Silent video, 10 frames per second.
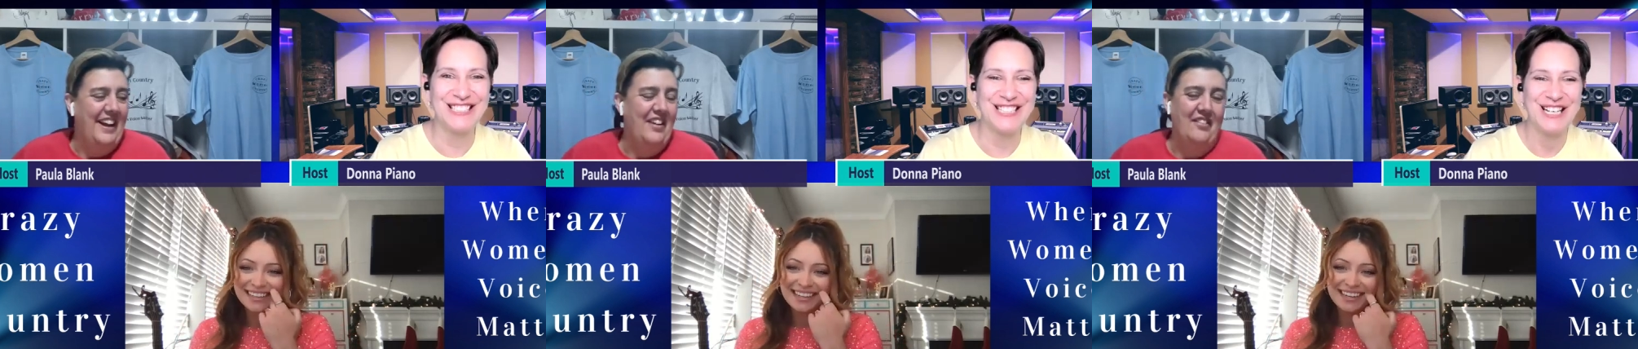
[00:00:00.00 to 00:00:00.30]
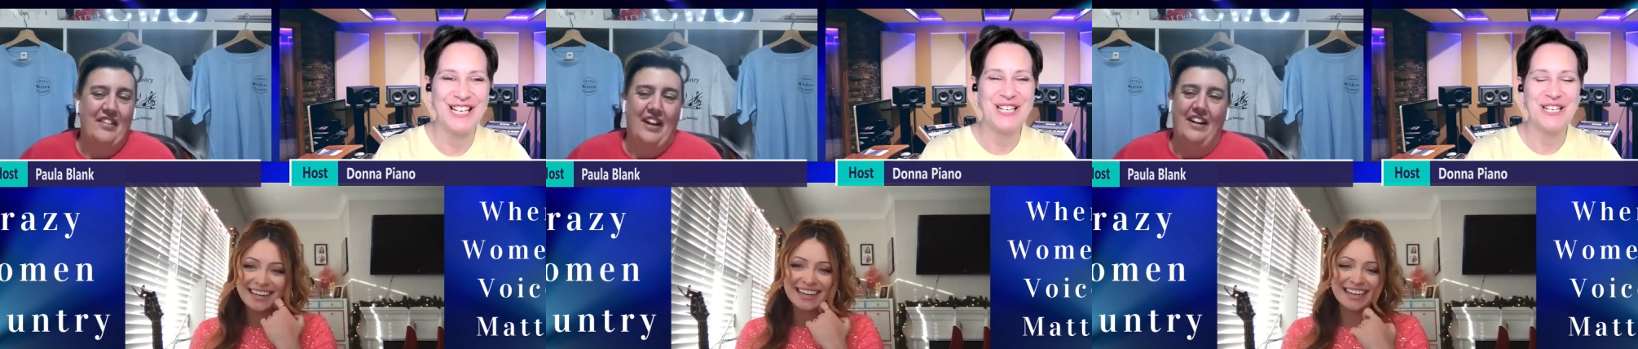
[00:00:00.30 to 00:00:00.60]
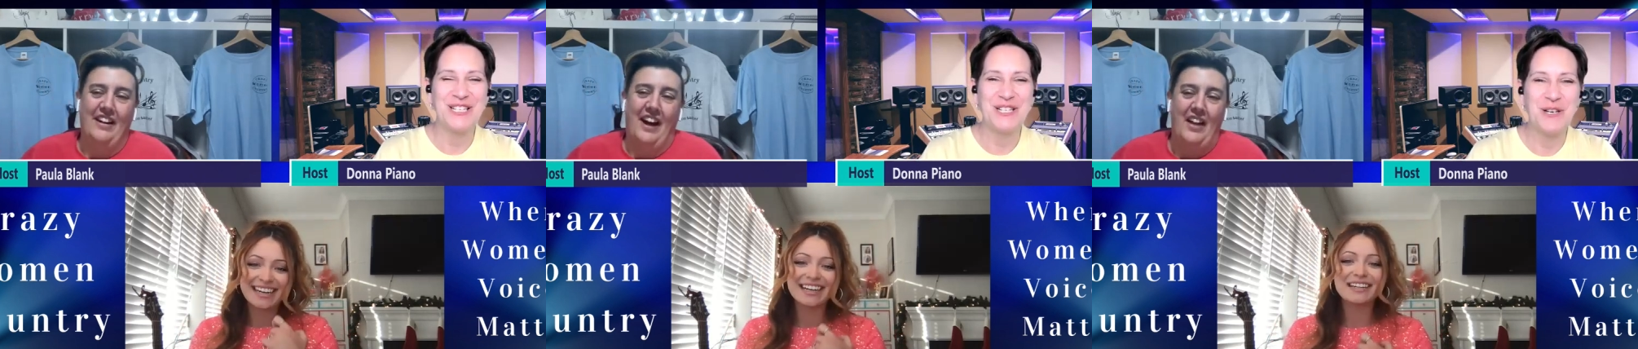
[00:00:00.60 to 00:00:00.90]
Speaker 1: I love
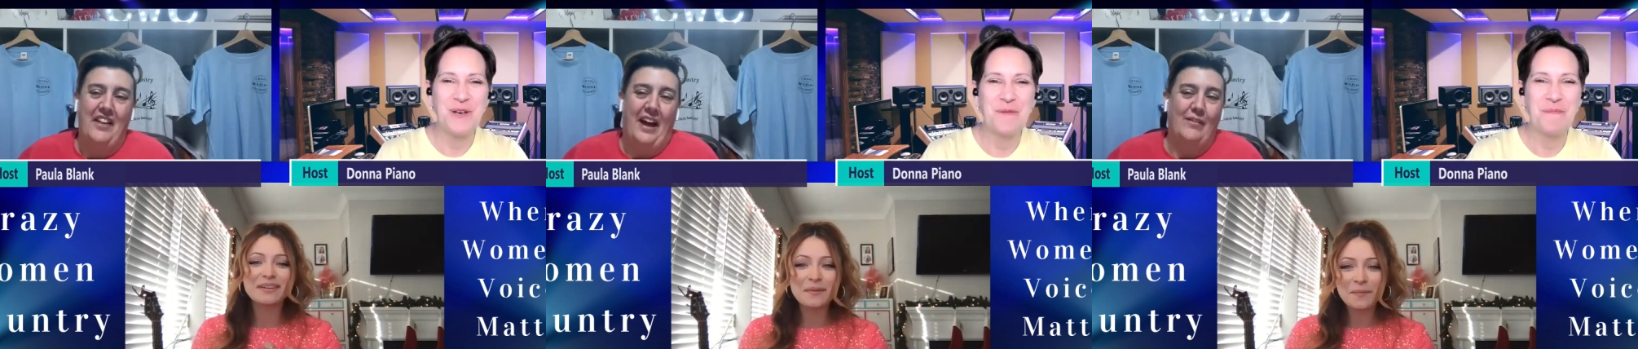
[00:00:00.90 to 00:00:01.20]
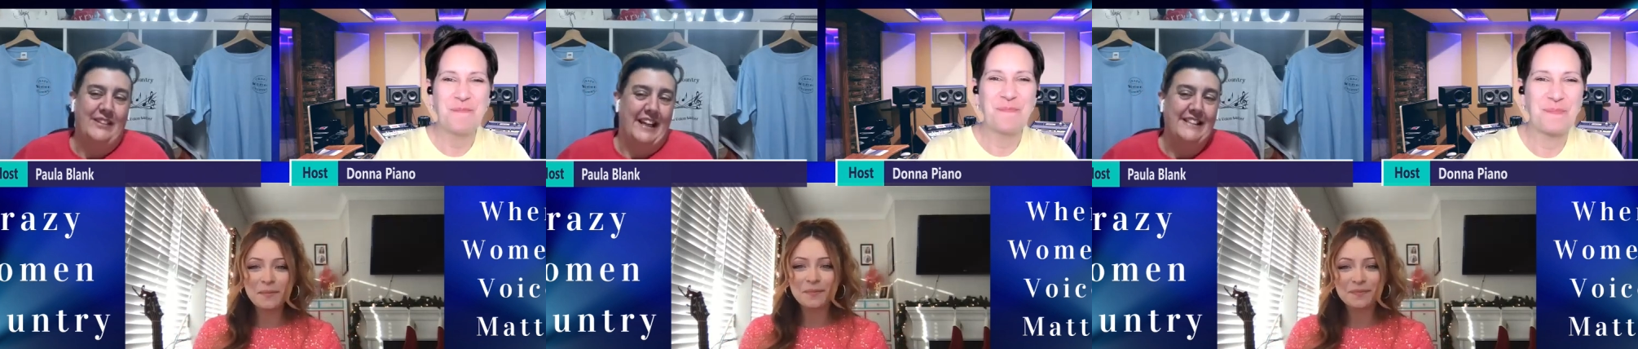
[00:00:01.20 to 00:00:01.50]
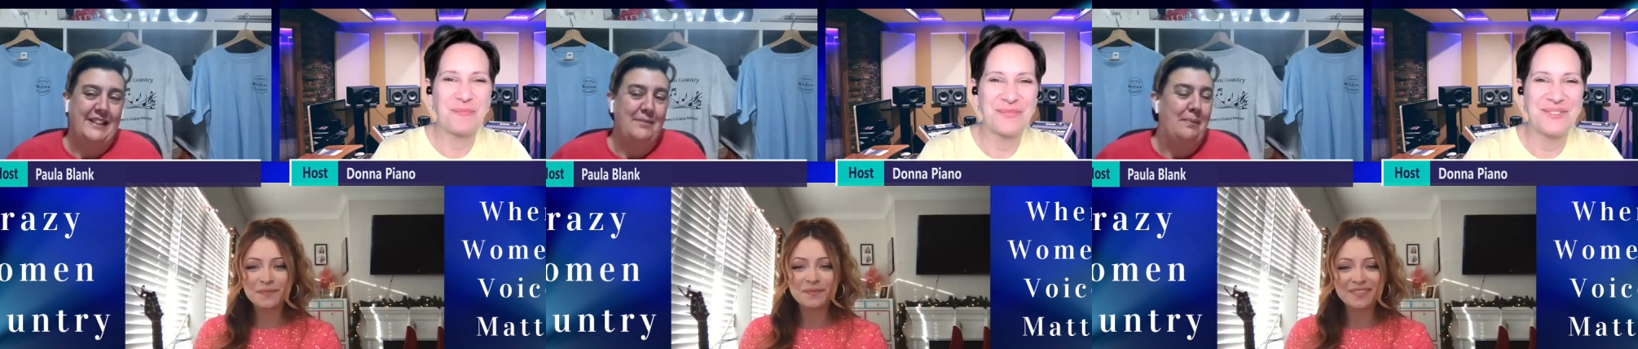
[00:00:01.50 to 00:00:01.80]
that. Hunt out
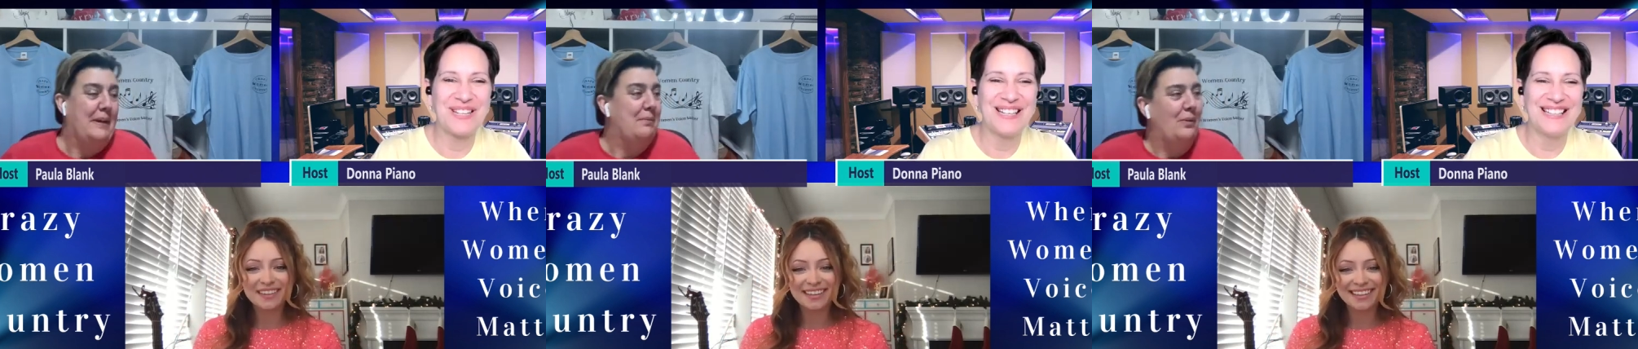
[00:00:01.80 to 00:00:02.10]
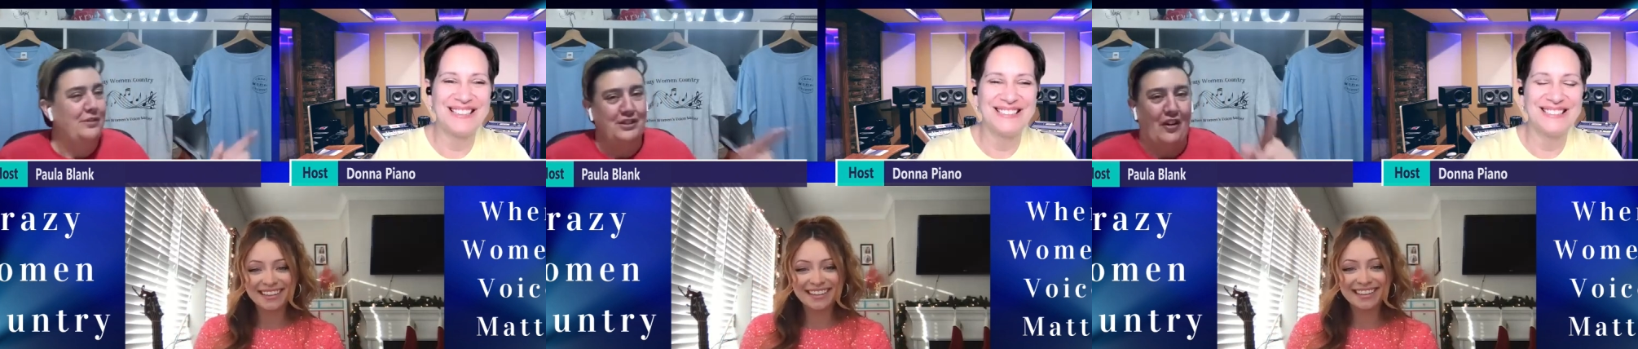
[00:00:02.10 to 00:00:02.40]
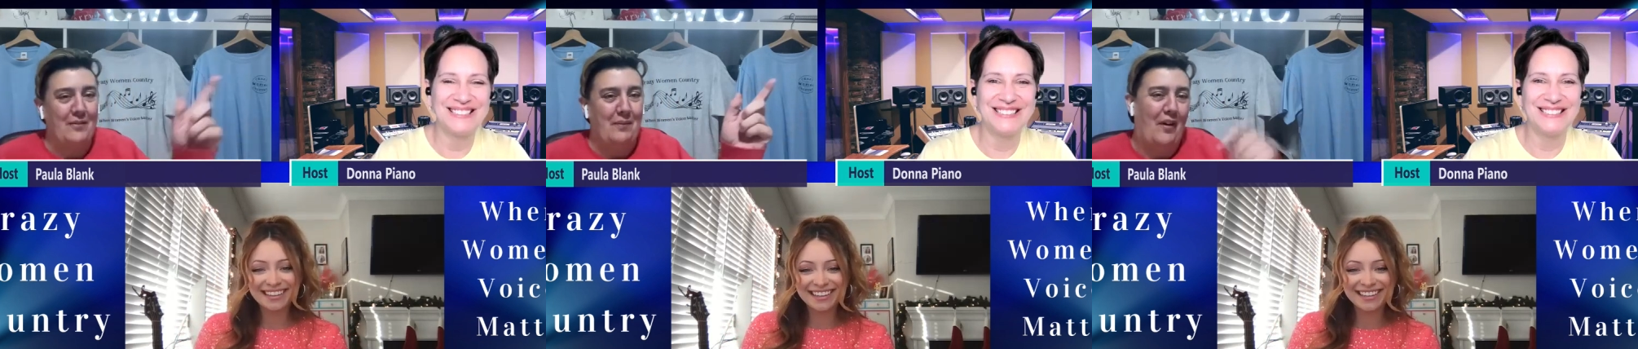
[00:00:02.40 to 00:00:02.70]
tasty people and just
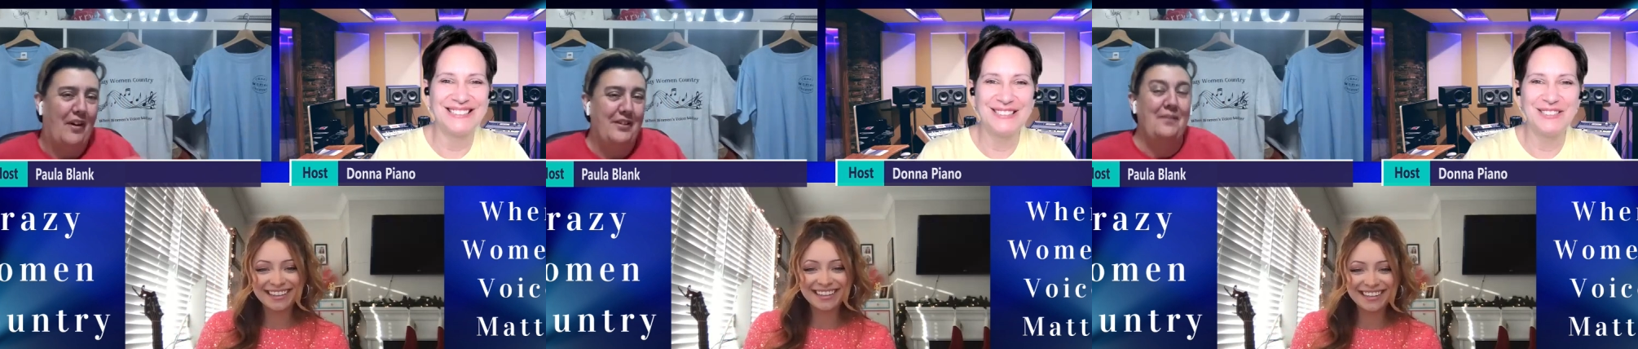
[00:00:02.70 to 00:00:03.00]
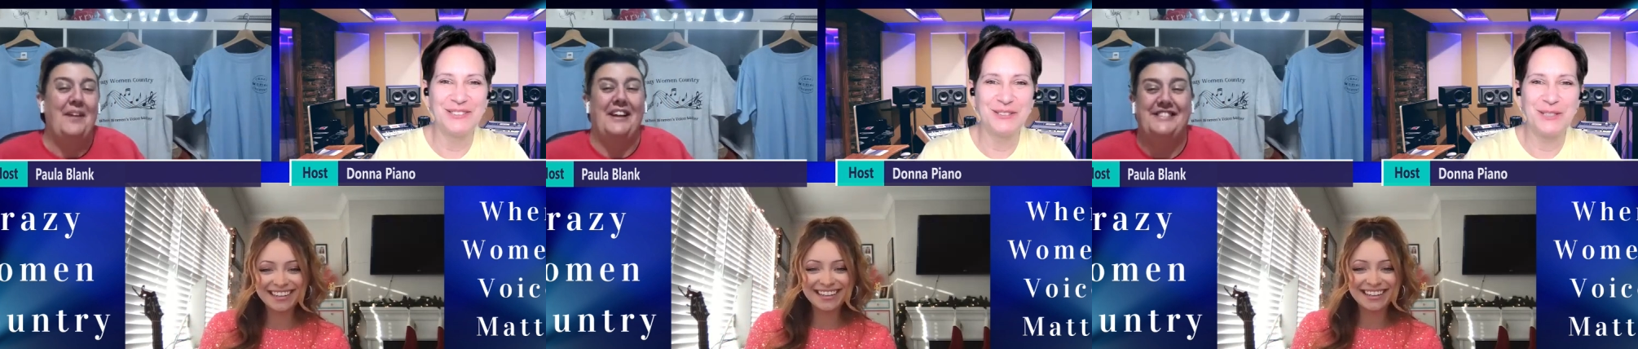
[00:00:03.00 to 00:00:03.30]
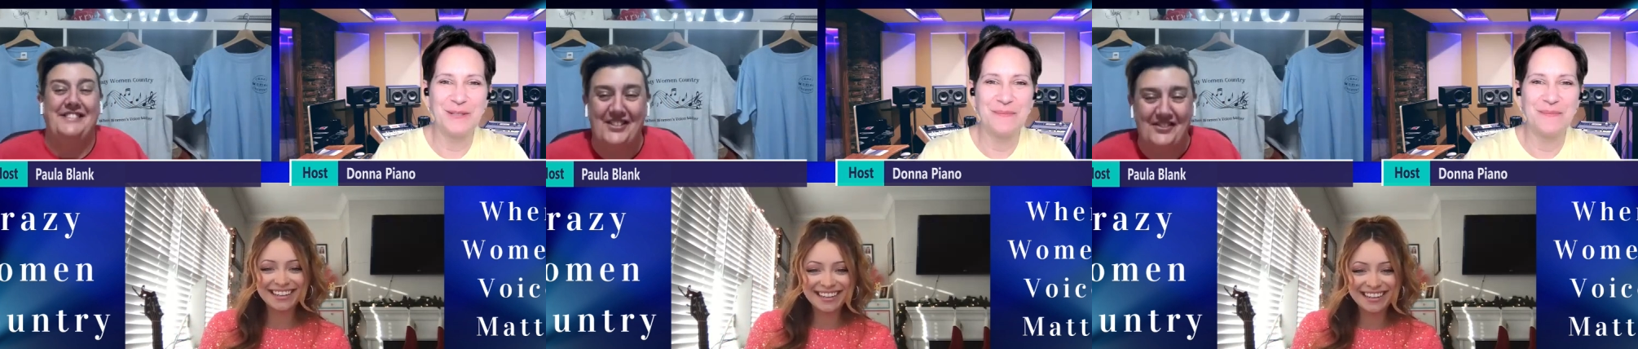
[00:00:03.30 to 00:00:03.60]
hide behind them.
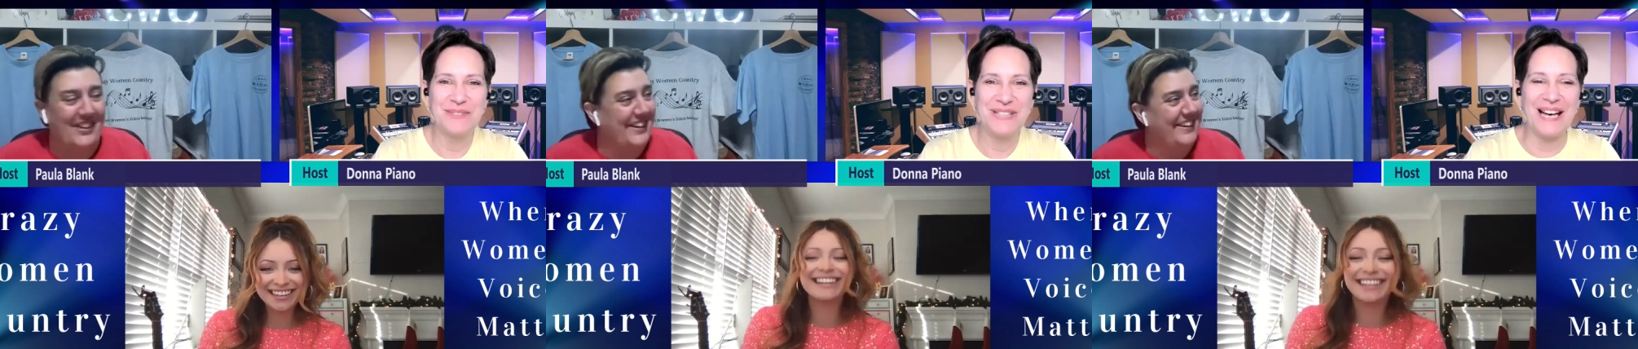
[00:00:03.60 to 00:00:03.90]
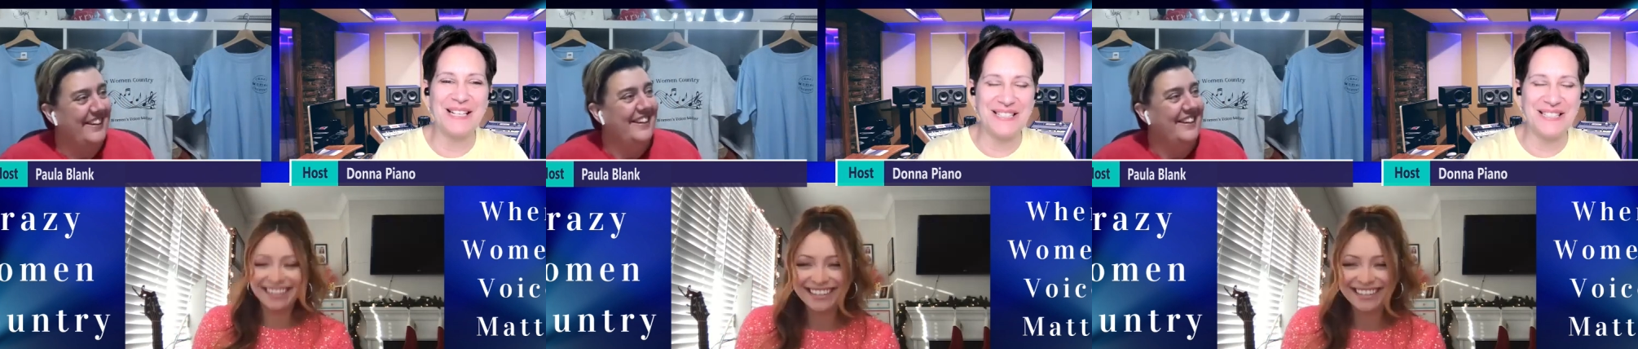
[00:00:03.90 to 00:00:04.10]
That's so funny.